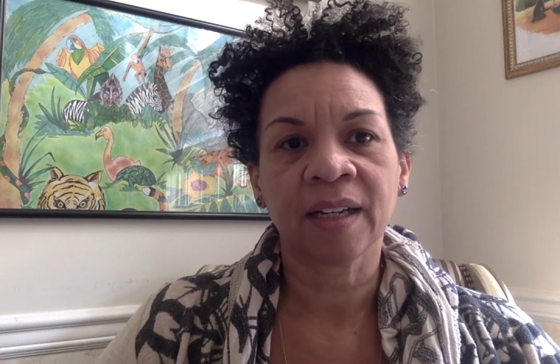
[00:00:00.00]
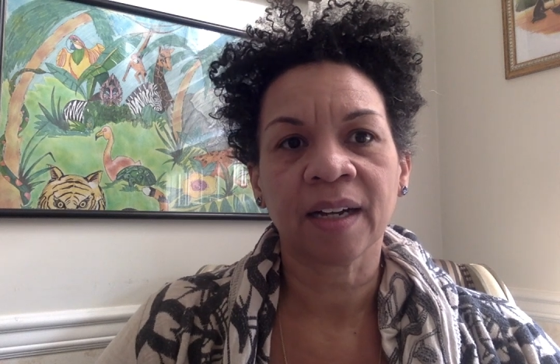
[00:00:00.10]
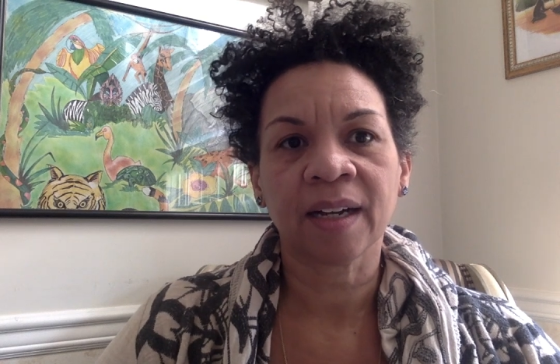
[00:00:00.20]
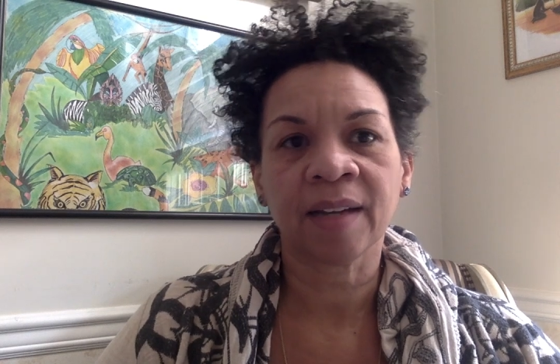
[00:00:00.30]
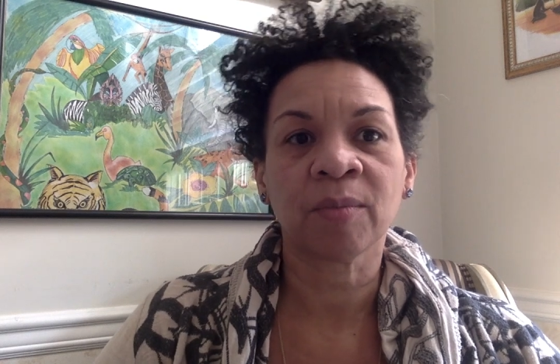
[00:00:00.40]

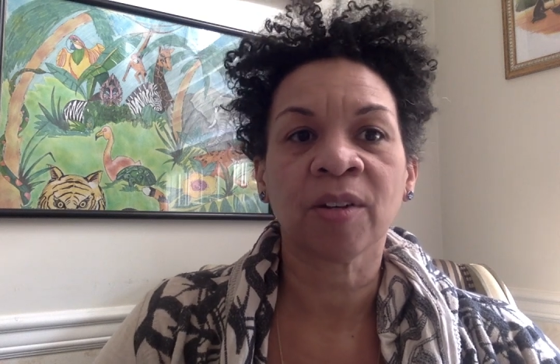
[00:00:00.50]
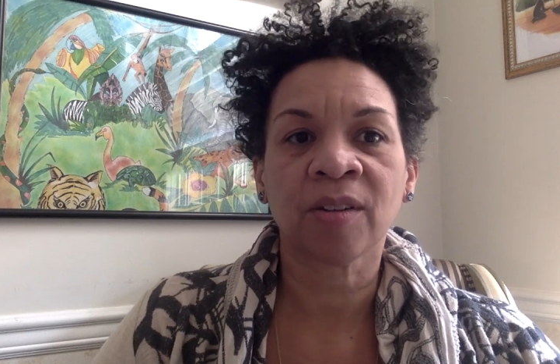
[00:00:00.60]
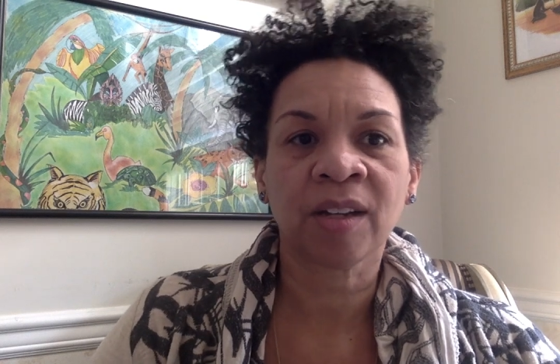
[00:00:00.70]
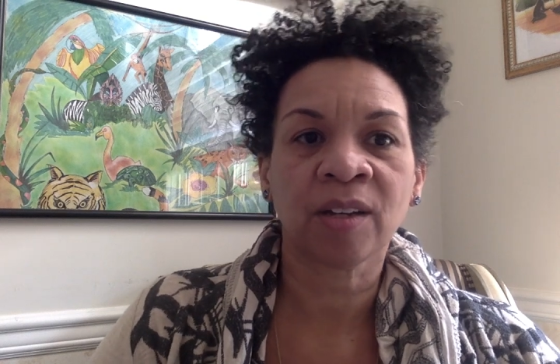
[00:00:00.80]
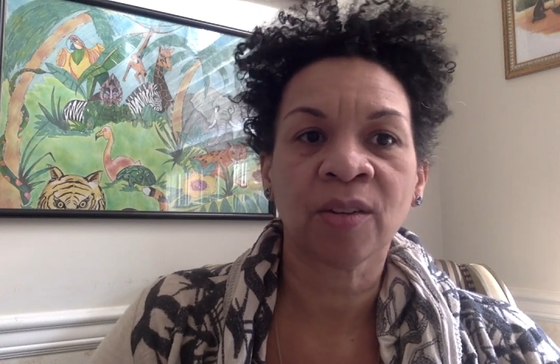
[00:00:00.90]
I am
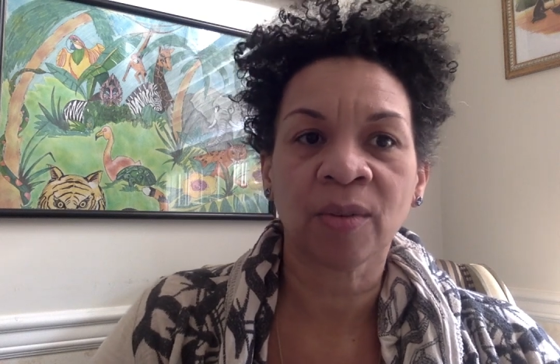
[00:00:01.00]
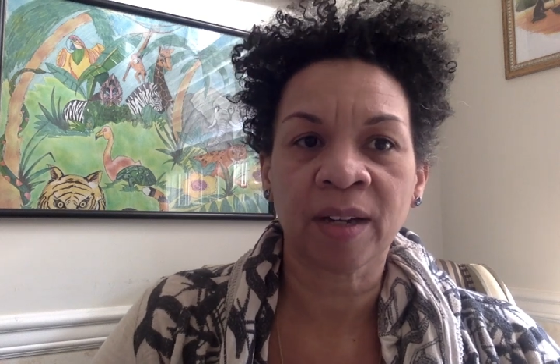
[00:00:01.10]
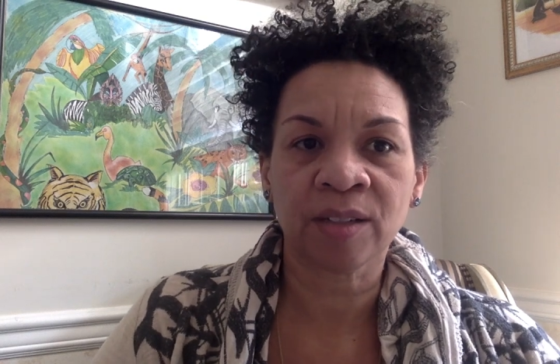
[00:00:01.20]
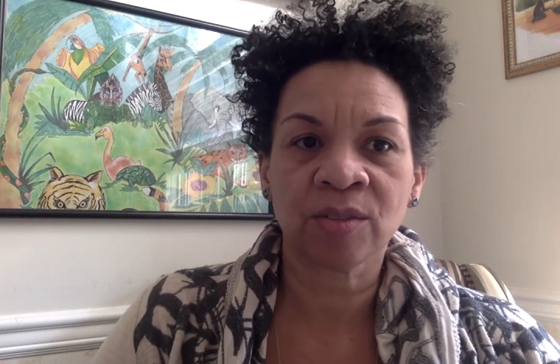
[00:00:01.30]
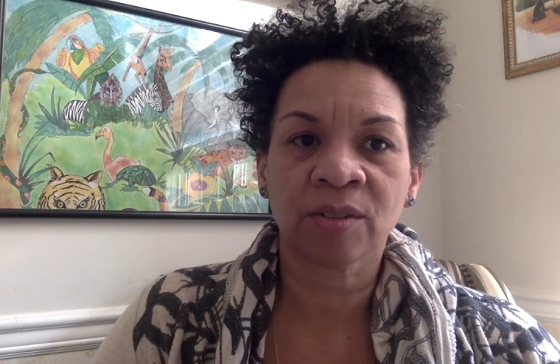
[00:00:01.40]
learning who
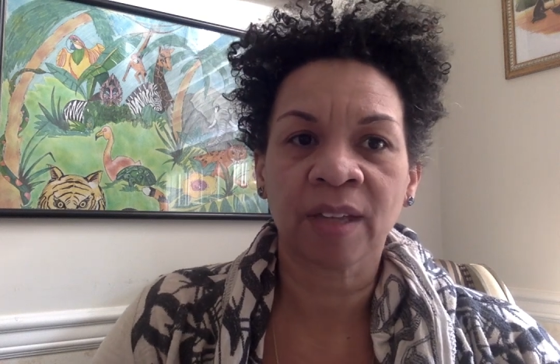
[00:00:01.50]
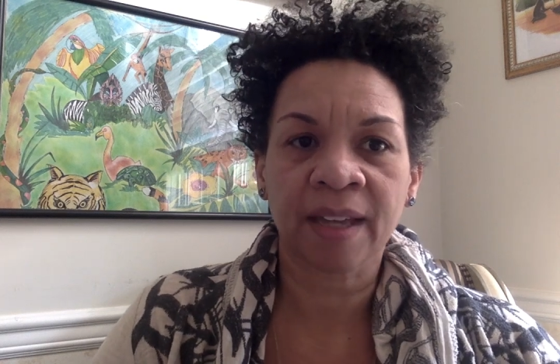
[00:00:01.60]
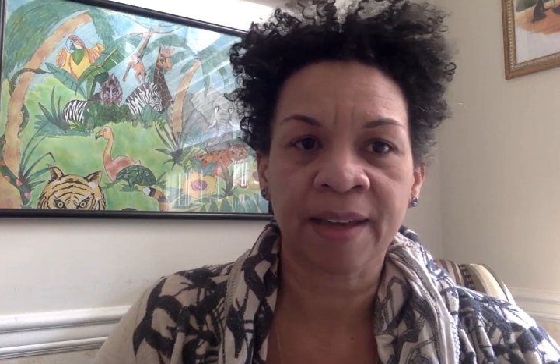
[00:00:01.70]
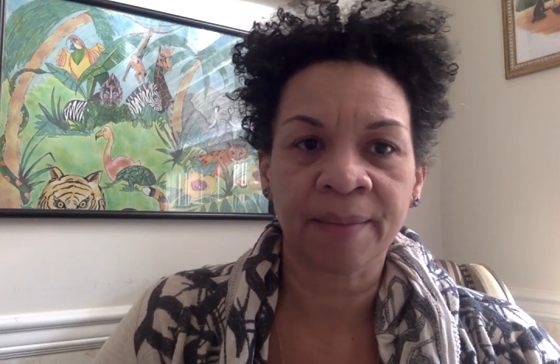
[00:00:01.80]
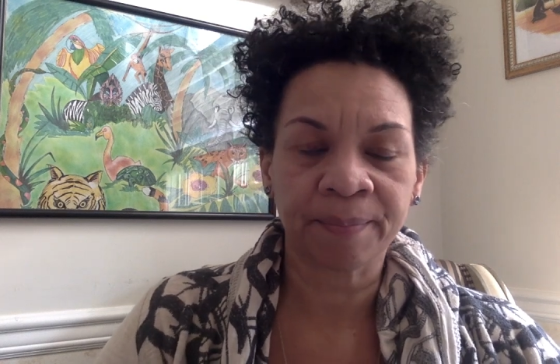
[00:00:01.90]
I truly
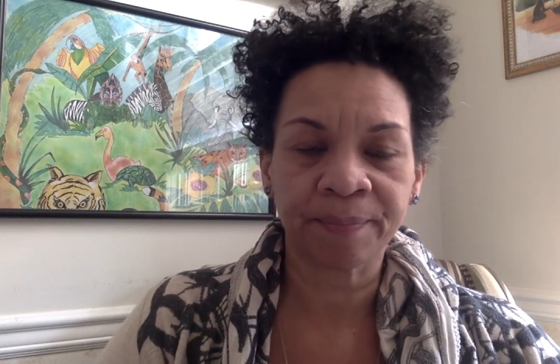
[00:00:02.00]
am.